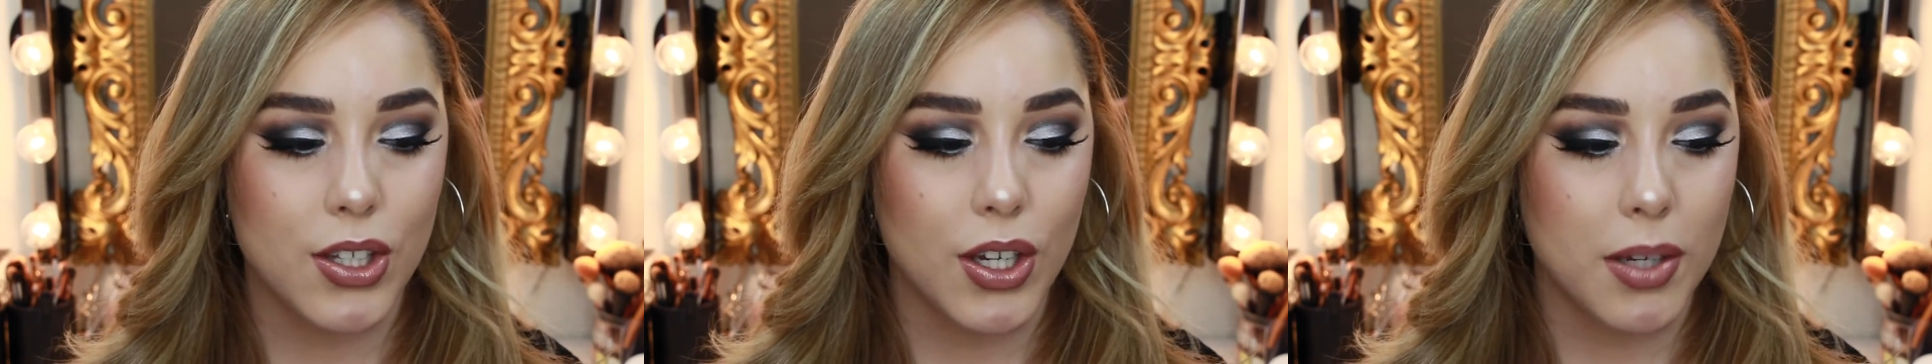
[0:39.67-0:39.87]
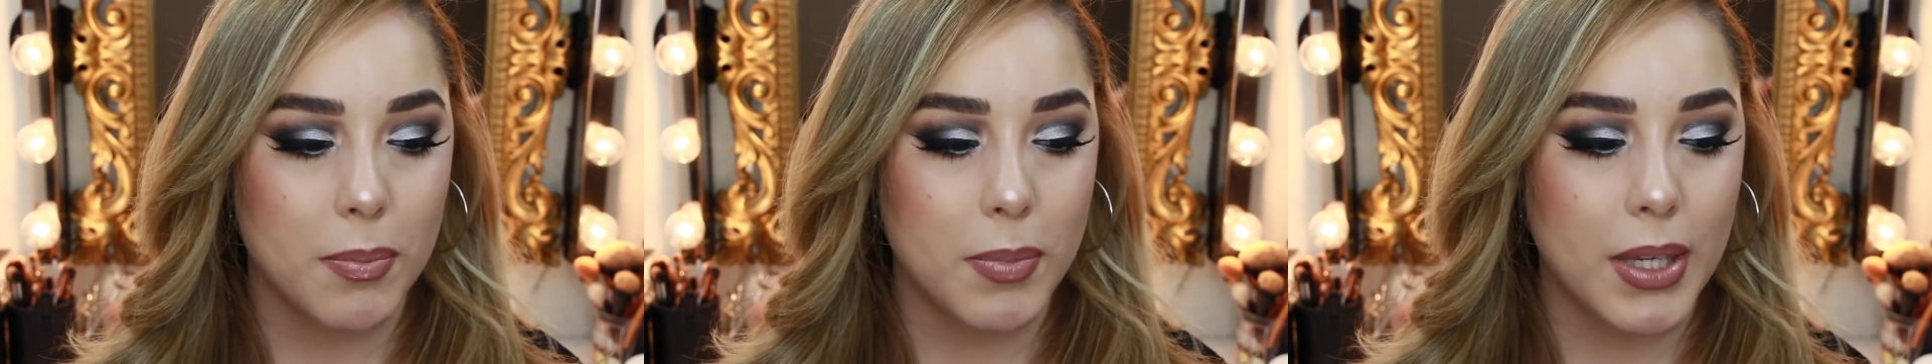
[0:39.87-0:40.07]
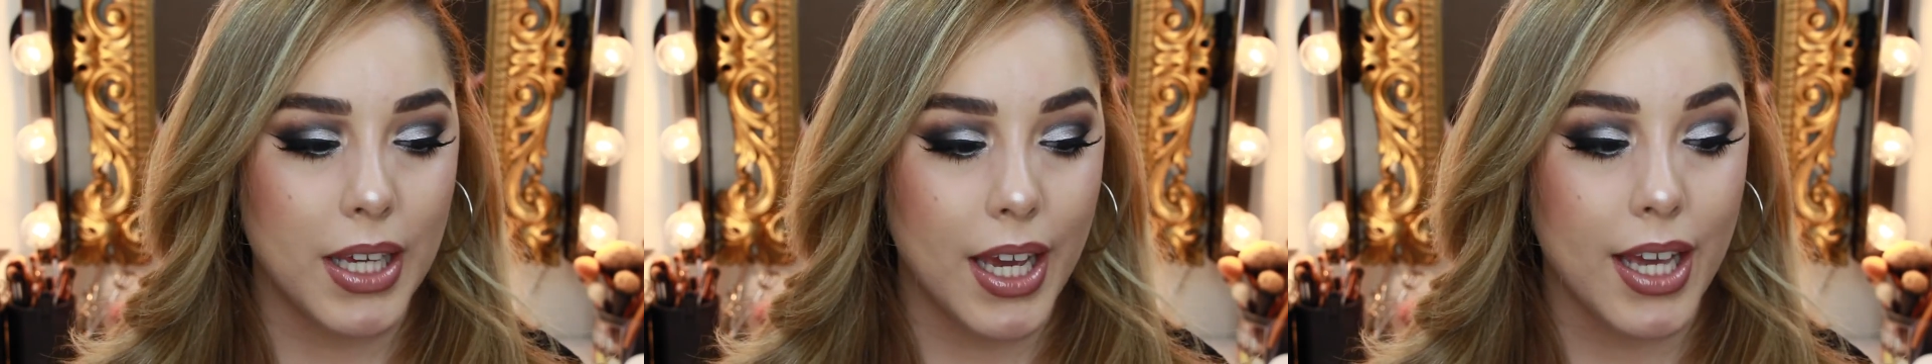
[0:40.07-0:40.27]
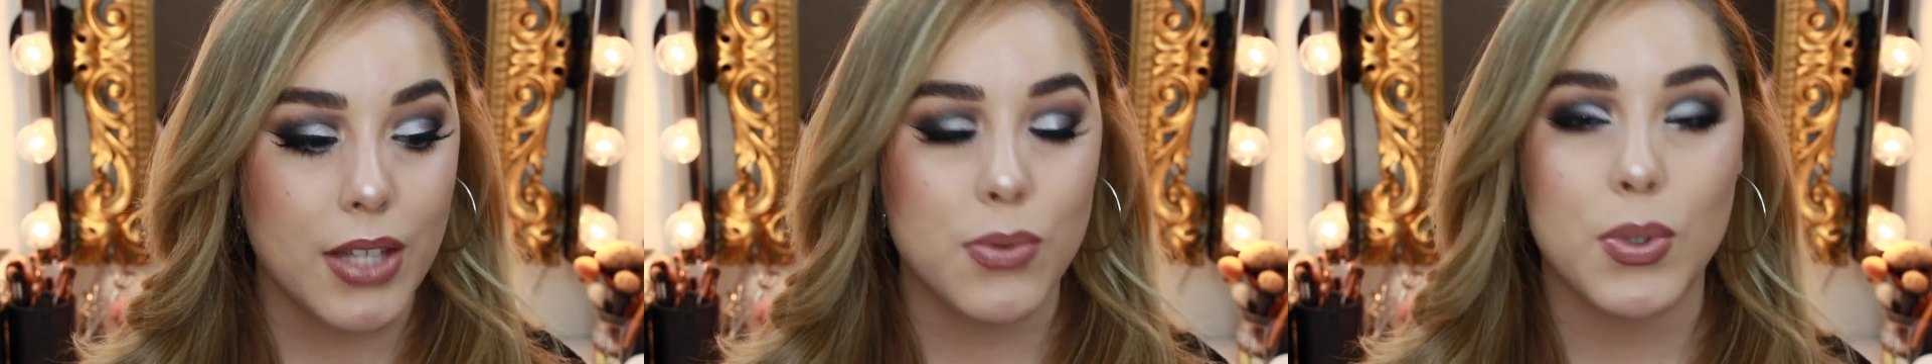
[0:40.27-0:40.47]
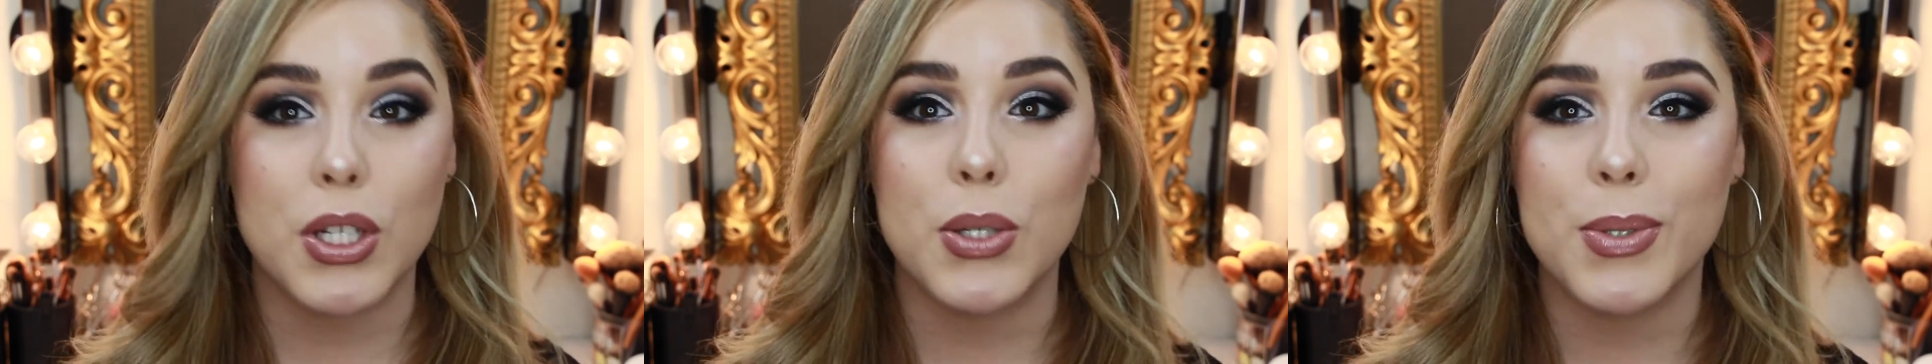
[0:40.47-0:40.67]
look
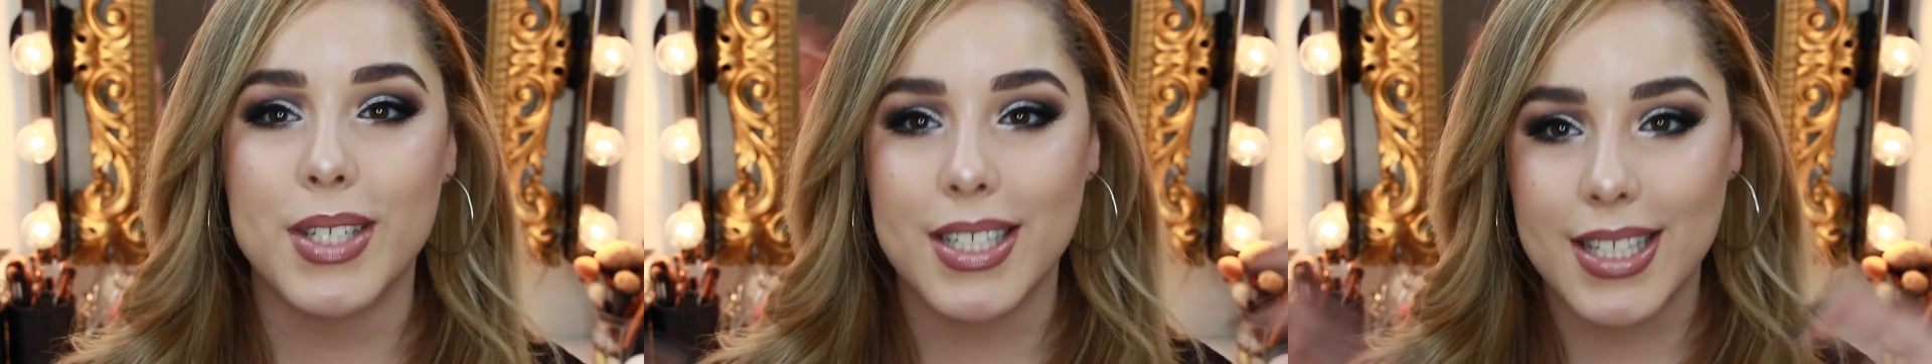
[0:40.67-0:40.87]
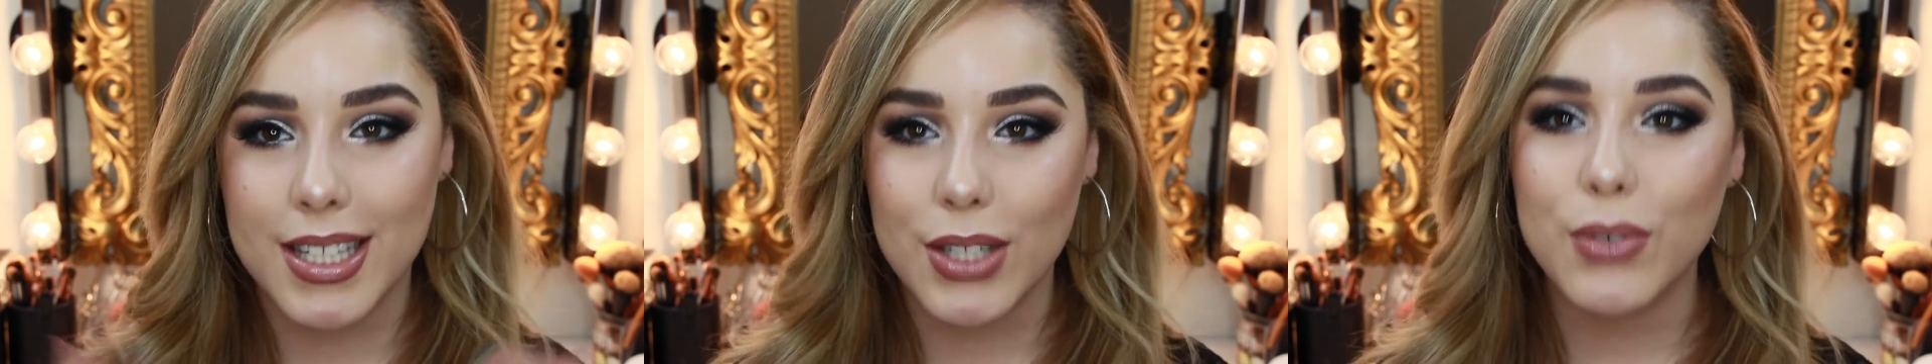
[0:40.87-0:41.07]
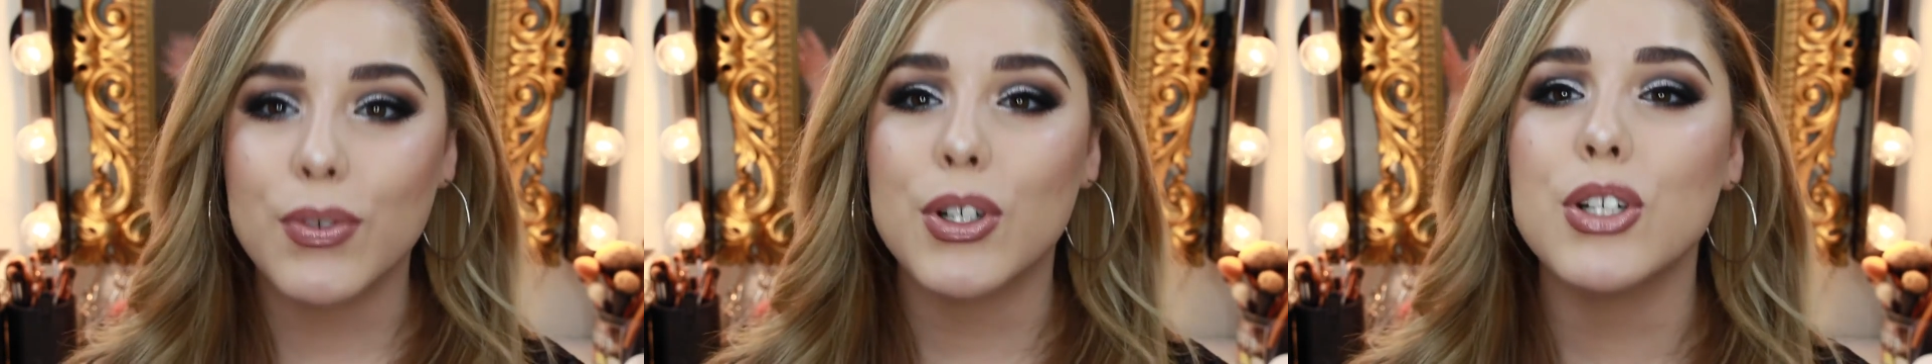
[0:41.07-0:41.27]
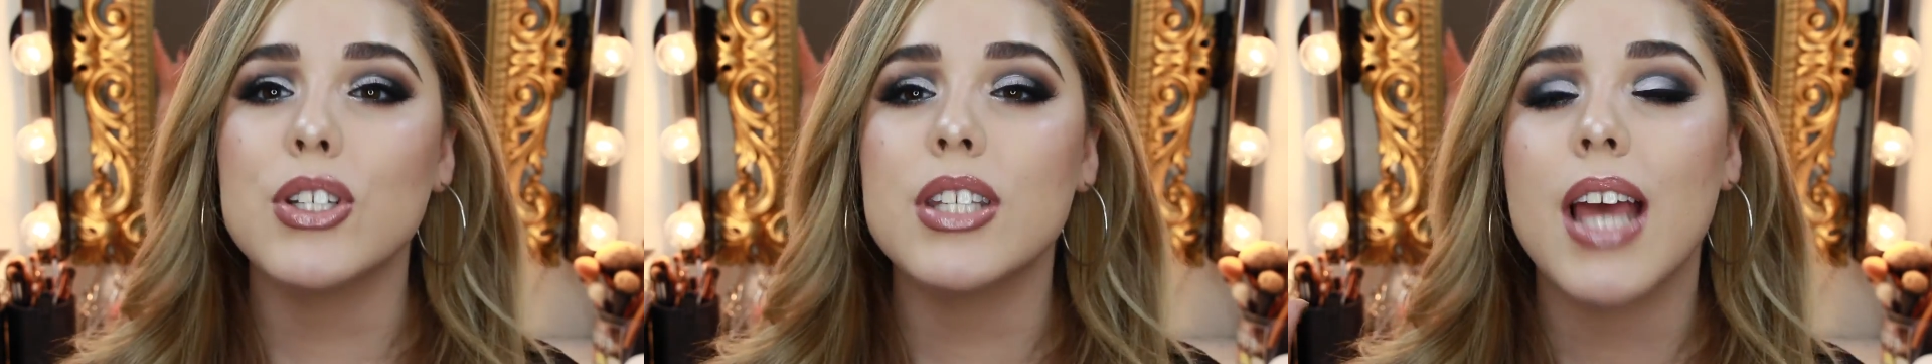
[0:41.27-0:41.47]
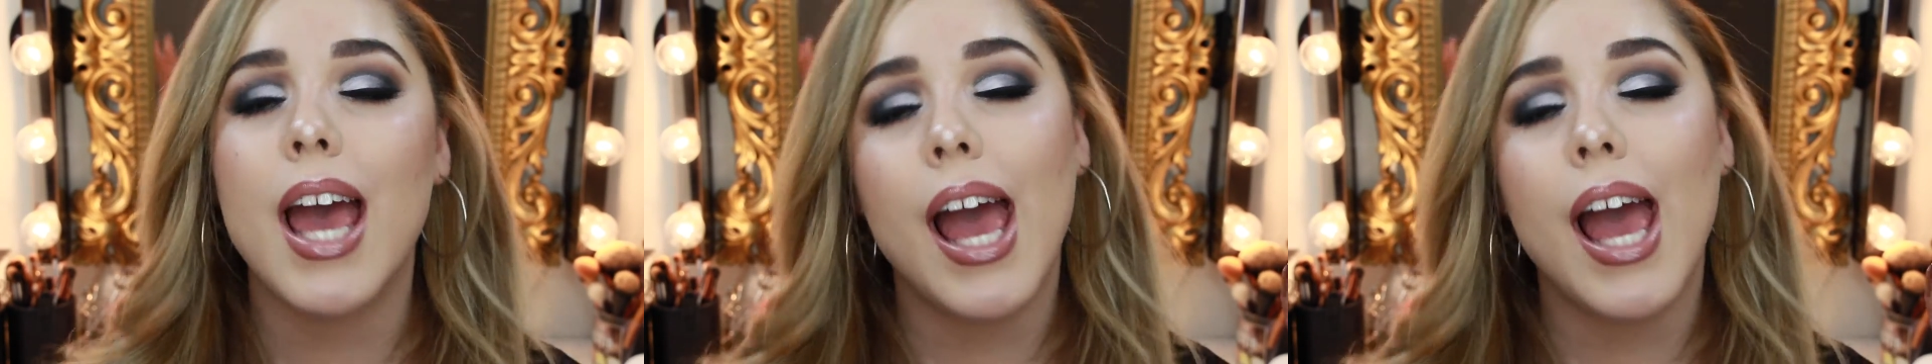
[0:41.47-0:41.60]
because we're using silvers